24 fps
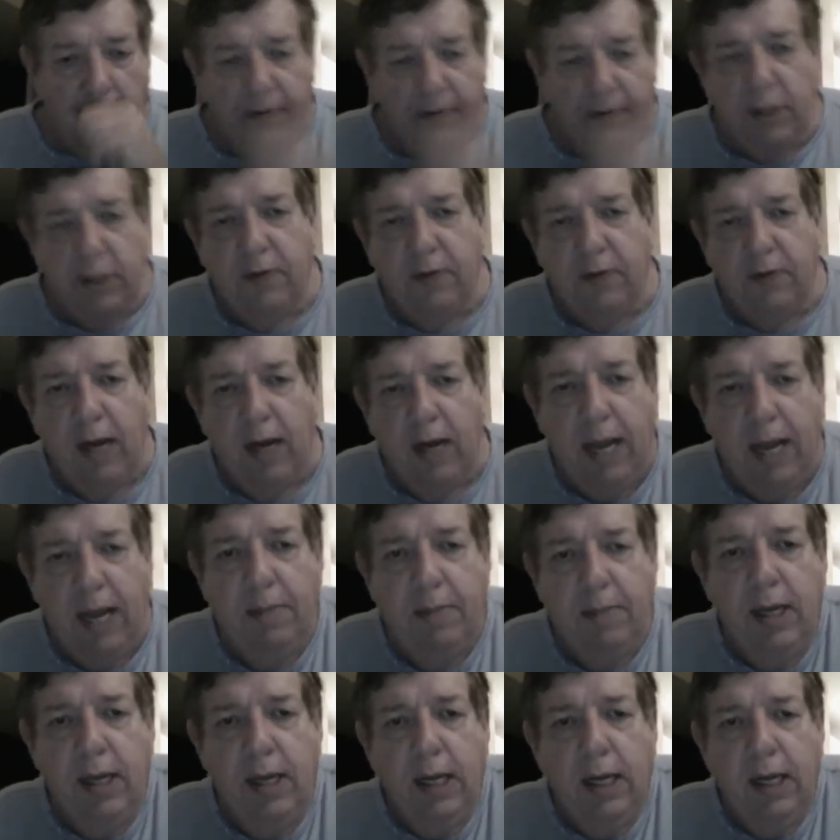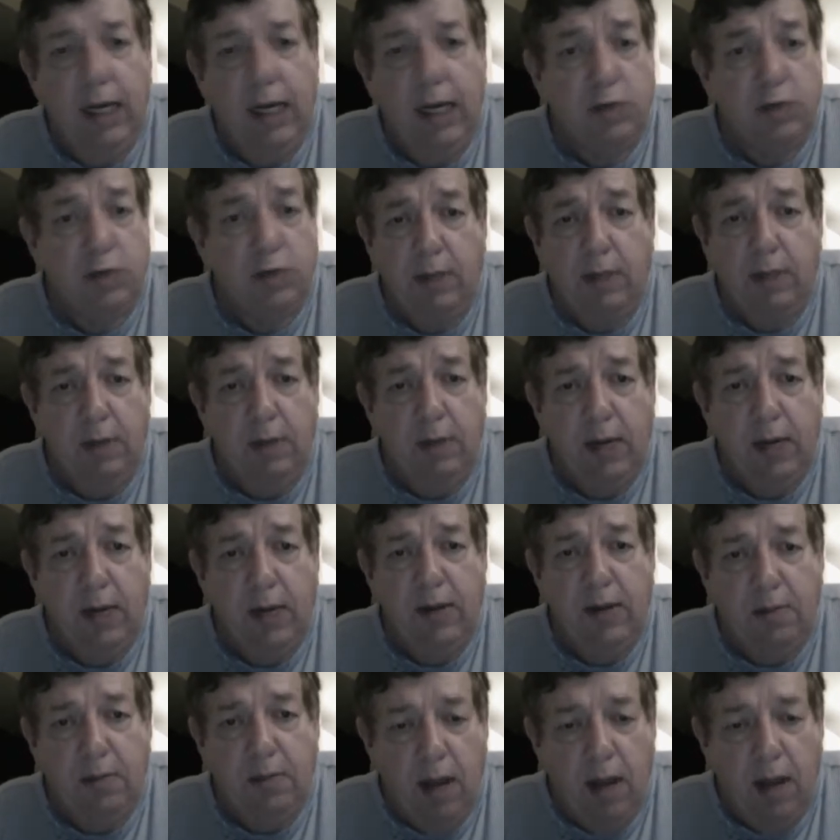First of all, I'm extremely aware
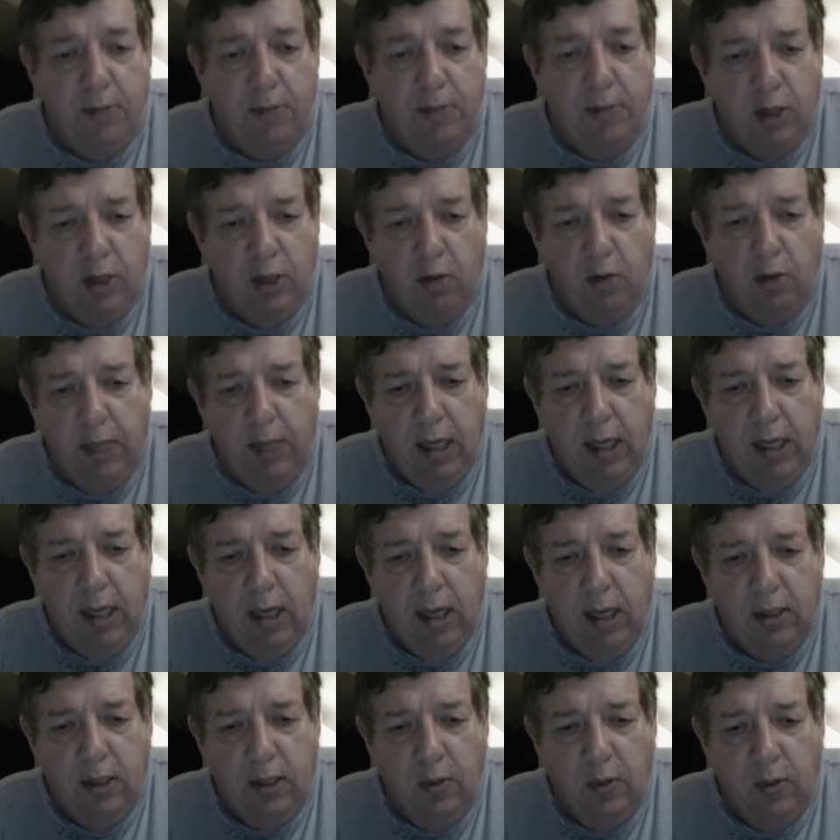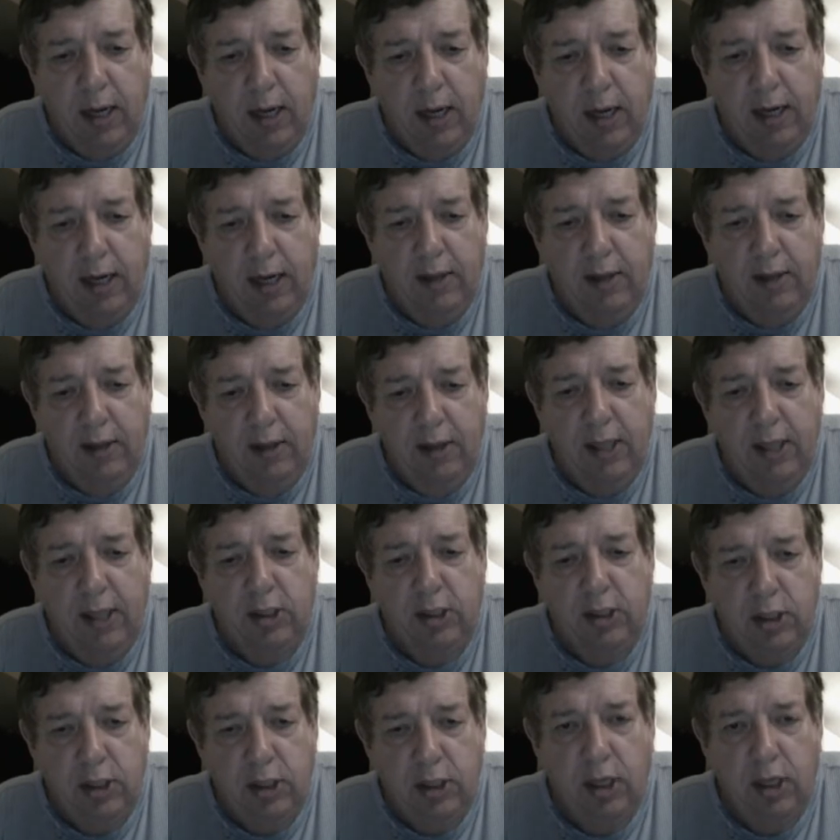that Mom told me not to wear this
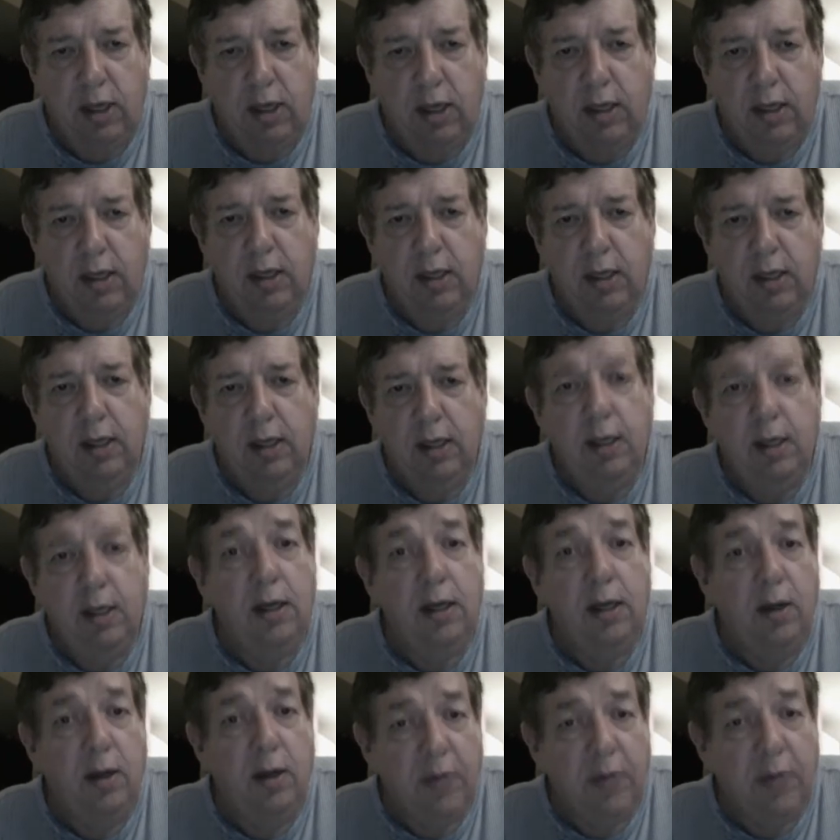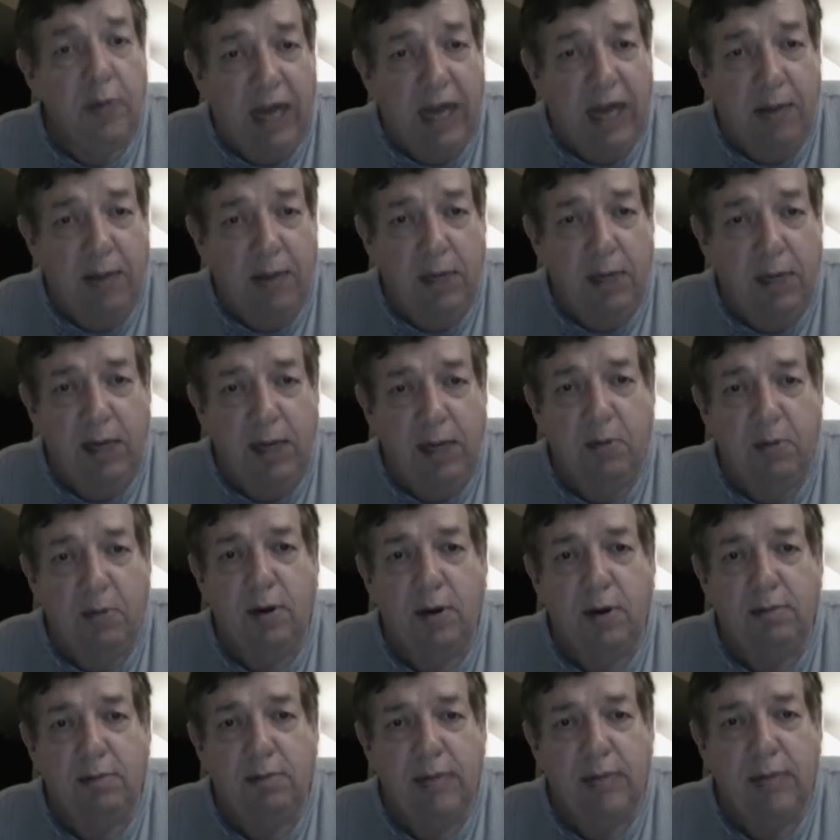shirt on camera
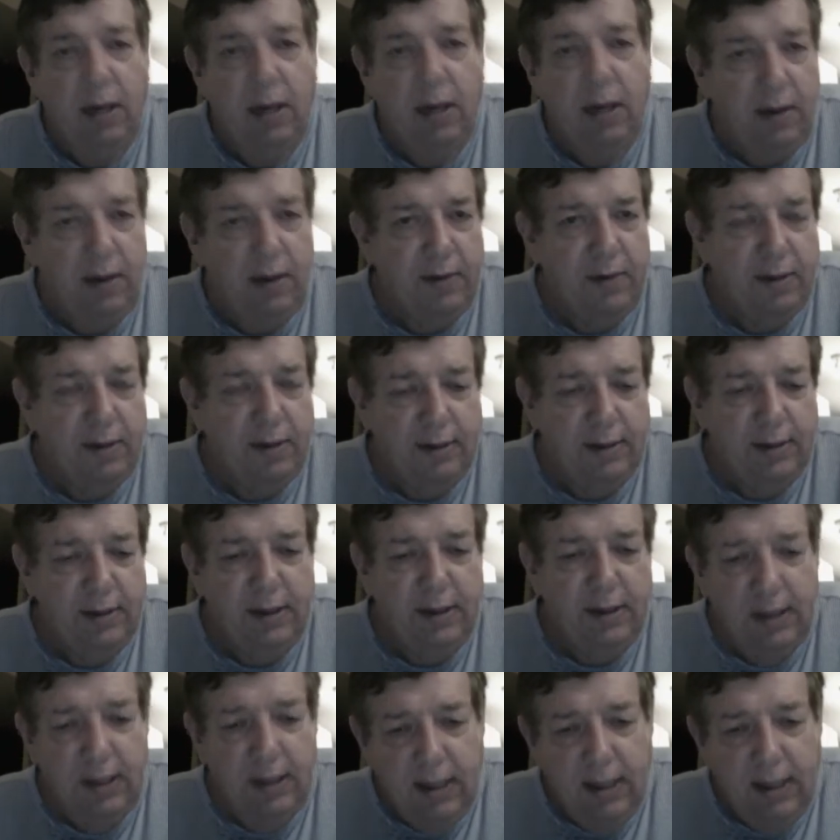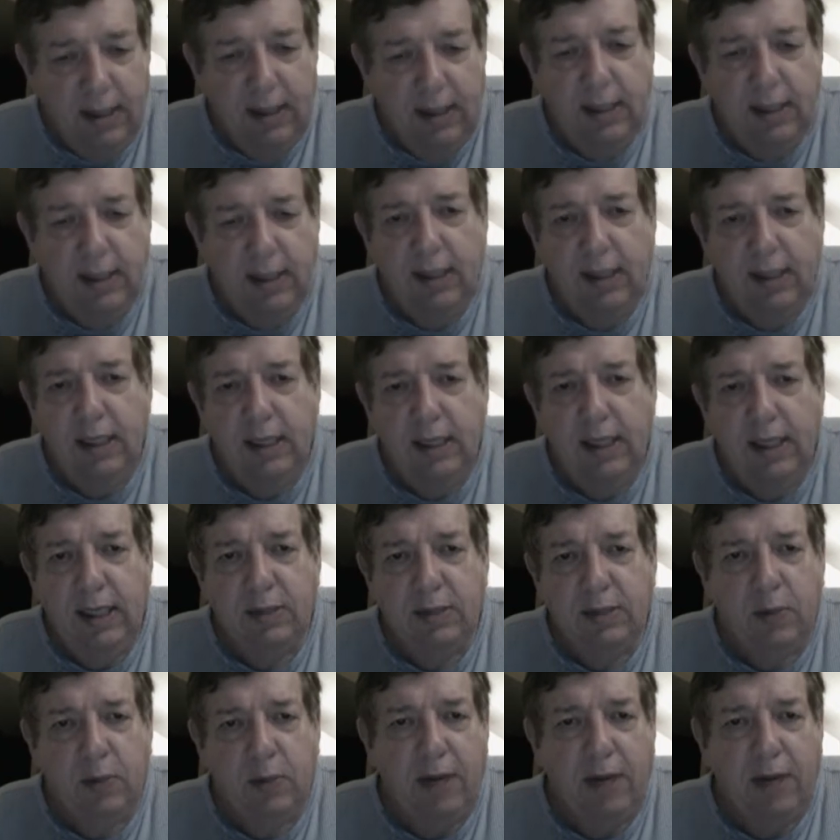anymore. However,
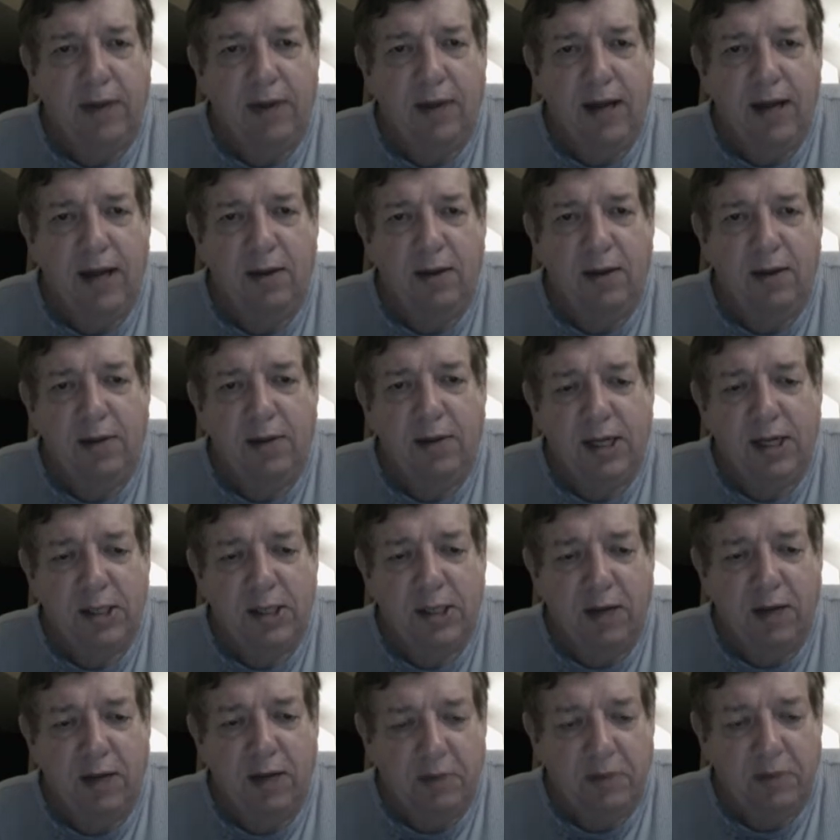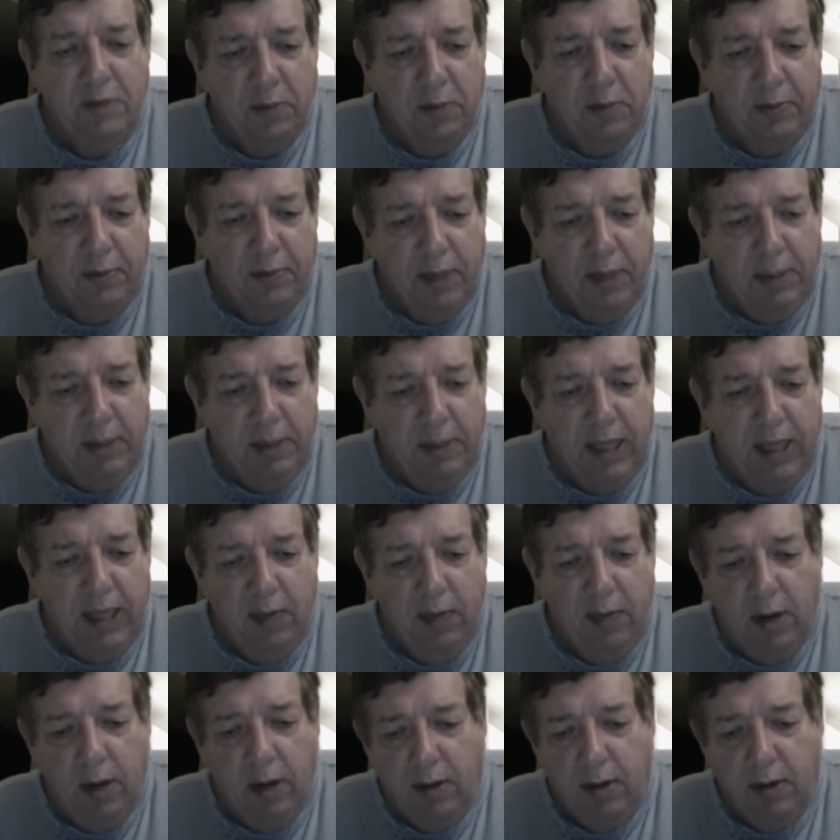that's what I've got on, and it's comfortable. Let me tell
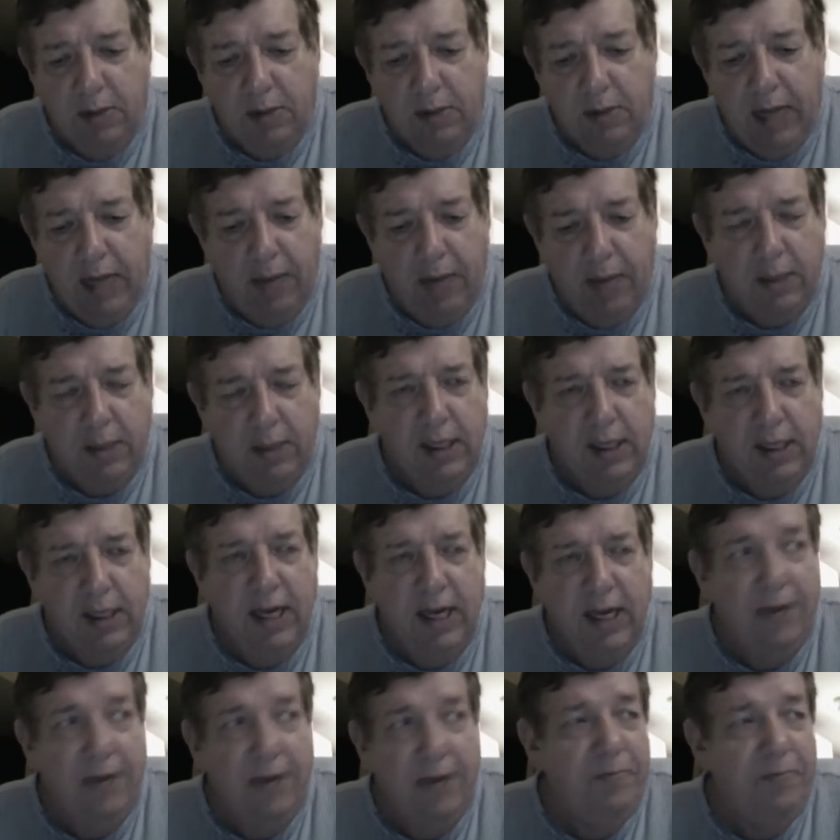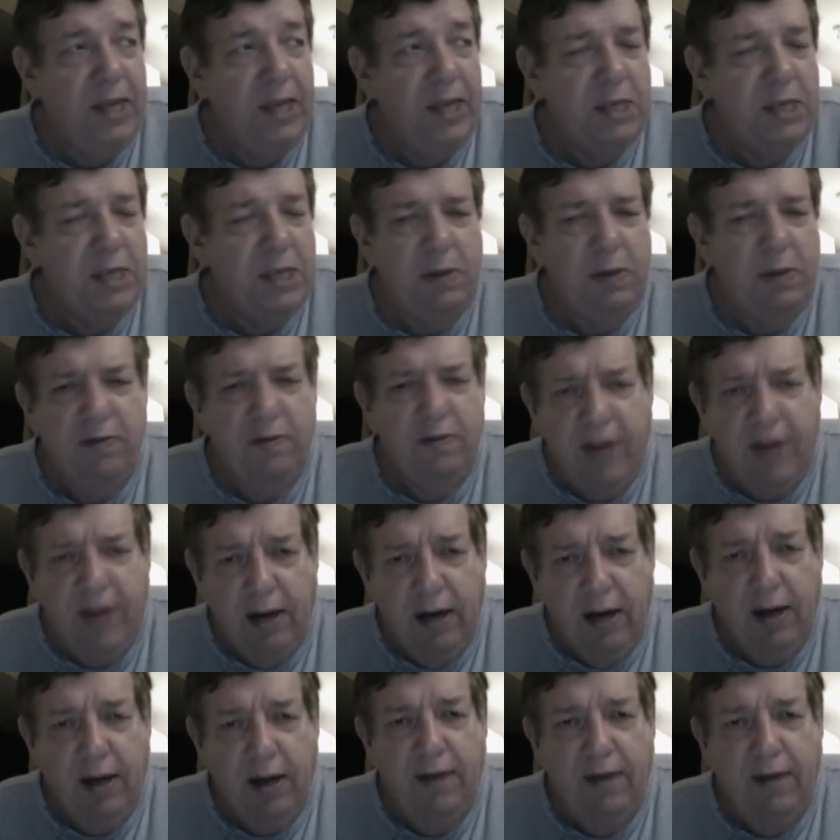you what else has been happening today. It's been
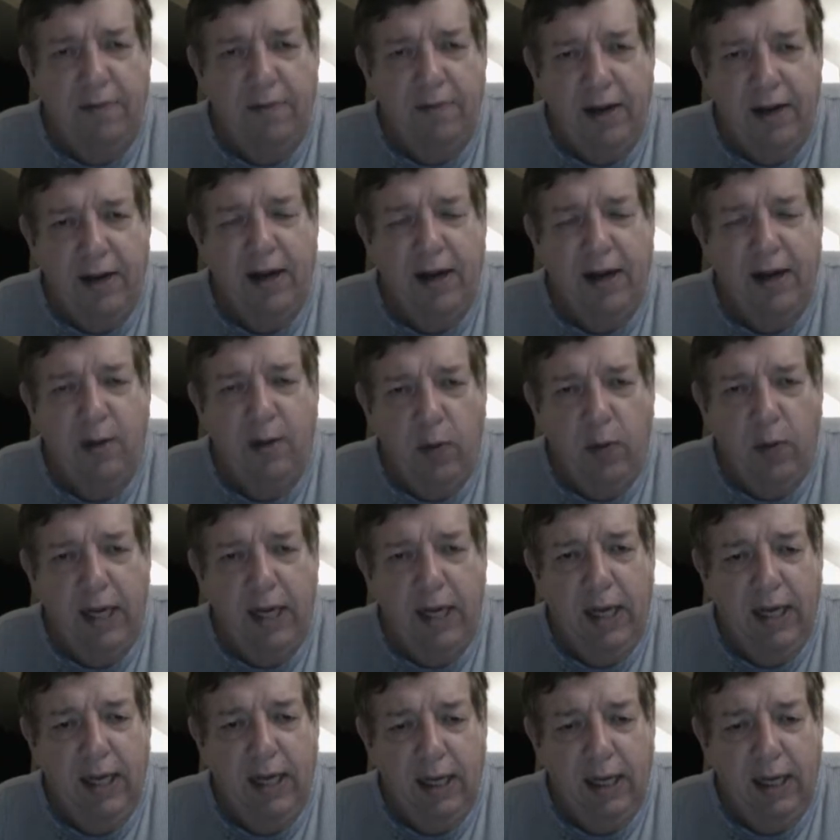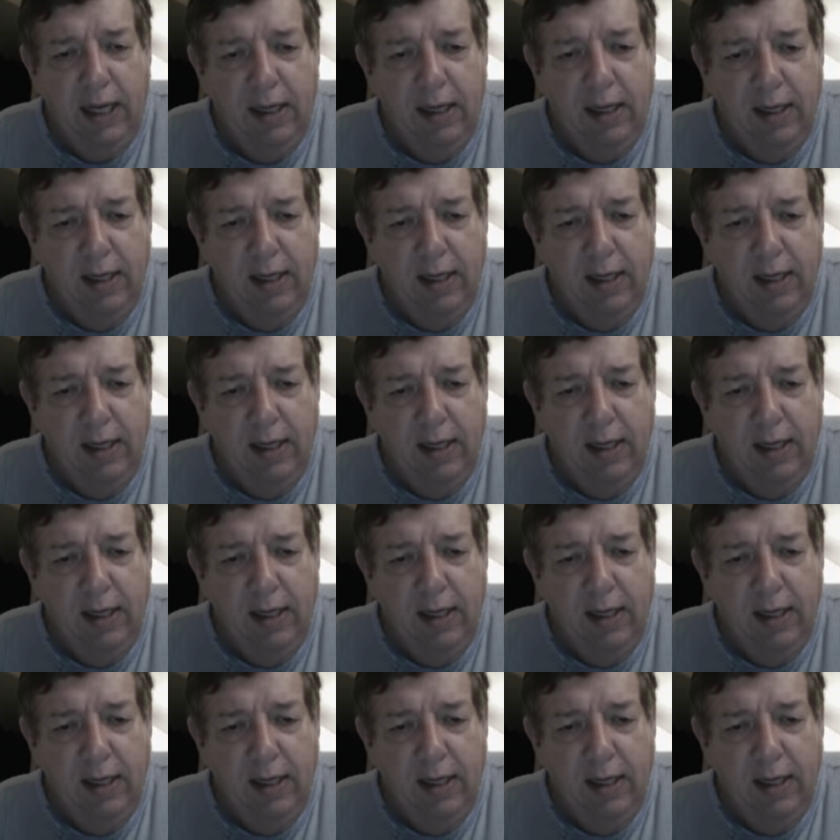very, very windy